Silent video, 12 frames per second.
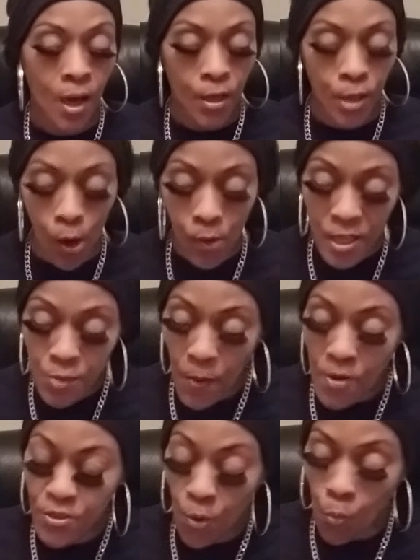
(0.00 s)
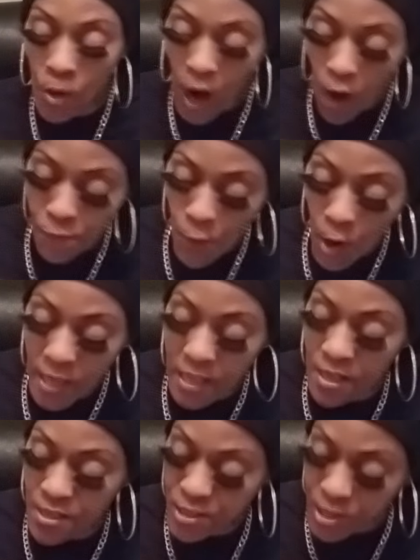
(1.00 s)
No, this person went off for a
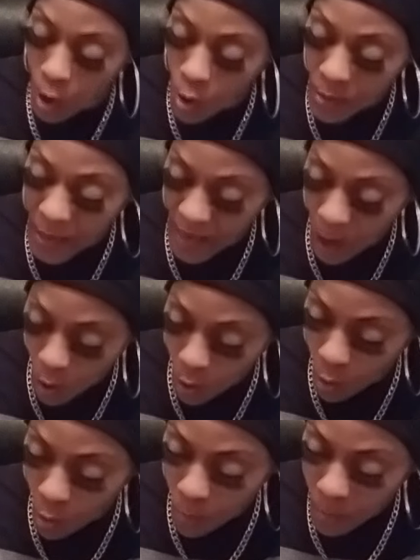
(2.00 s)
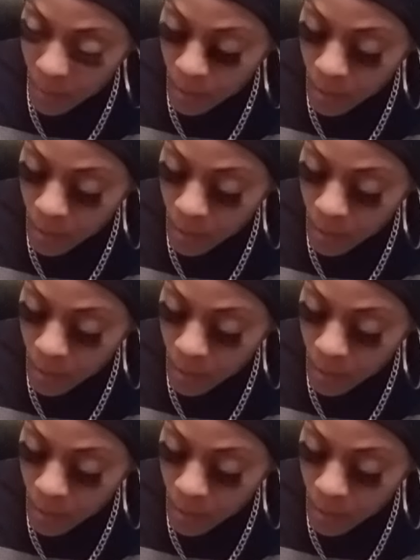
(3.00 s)
year, sold a home,